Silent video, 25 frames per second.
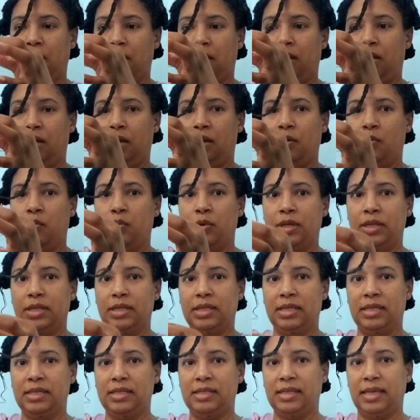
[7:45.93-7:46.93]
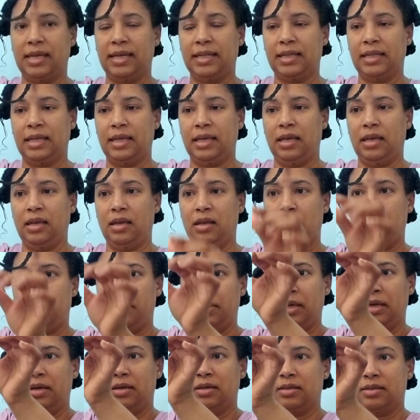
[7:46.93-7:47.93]
And with this at the end,
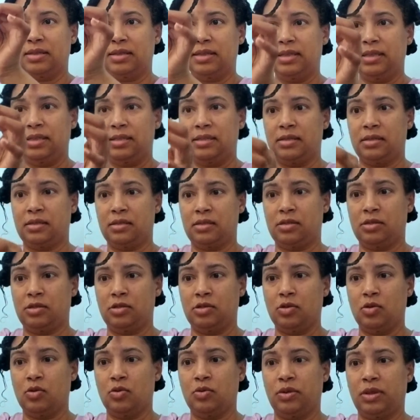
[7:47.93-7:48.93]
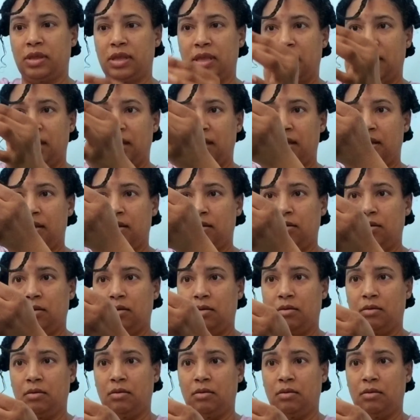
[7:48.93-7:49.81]
because this is so thin,